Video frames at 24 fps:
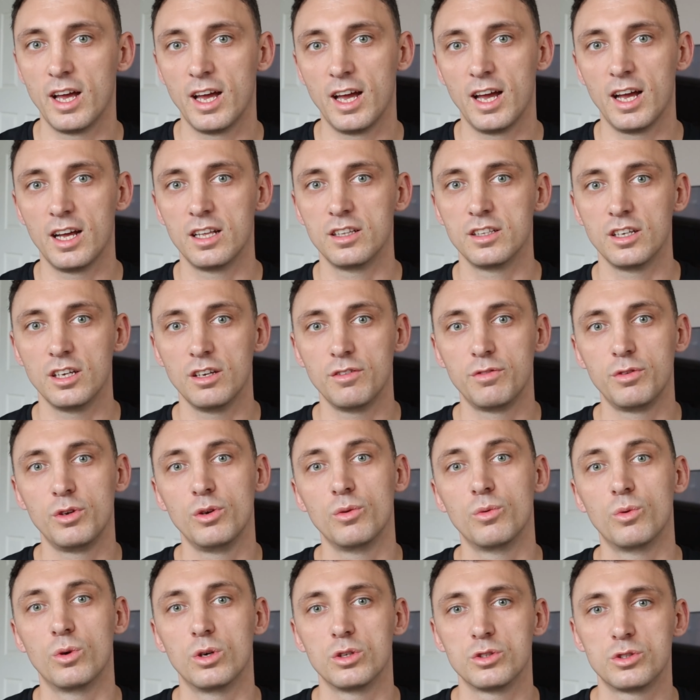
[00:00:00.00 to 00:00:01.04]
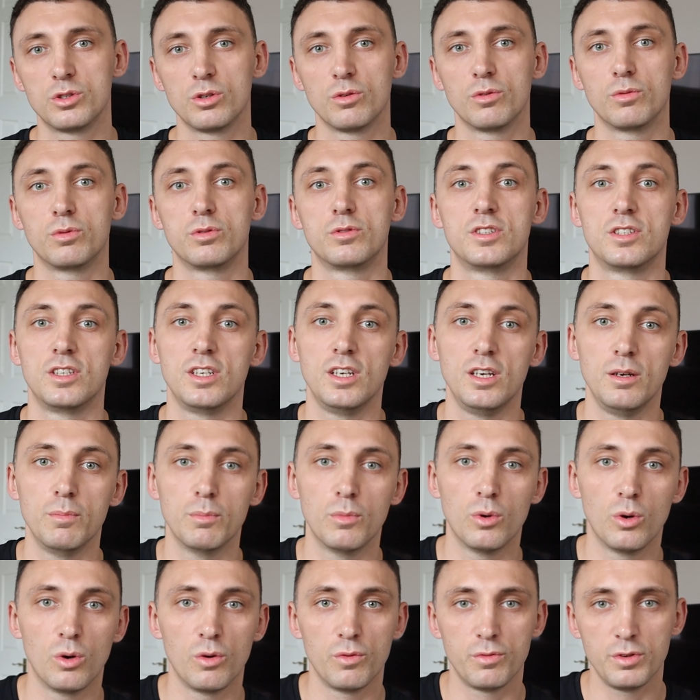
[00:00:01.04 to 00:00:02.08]
And if you want to see
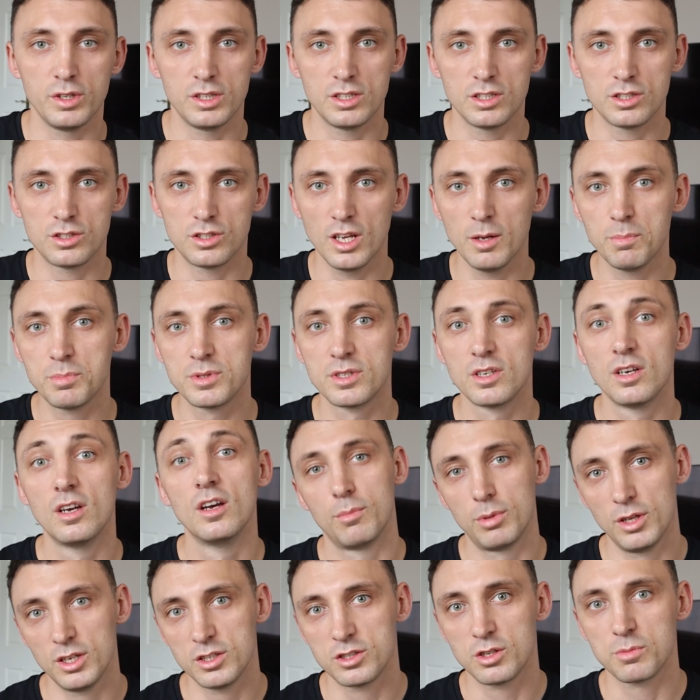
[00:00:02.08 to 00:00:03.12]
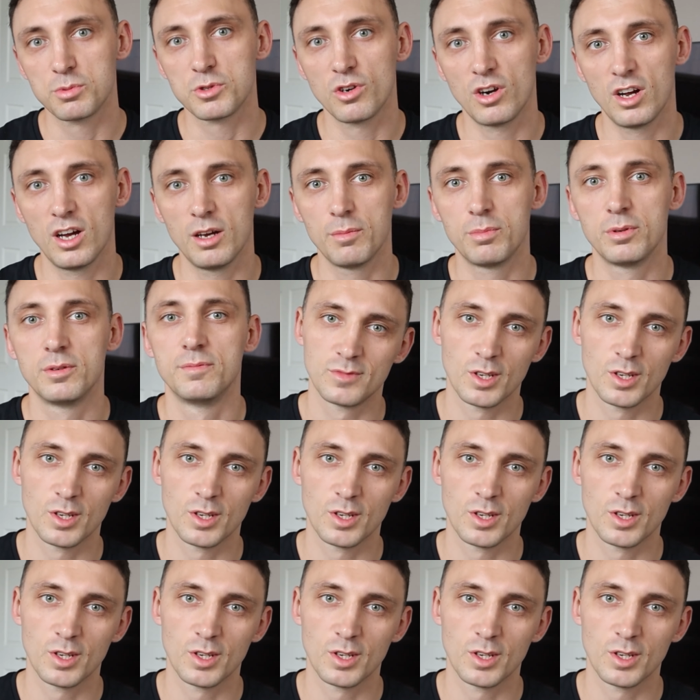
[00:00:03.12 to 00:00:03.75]
more fitness tips, please subscribe.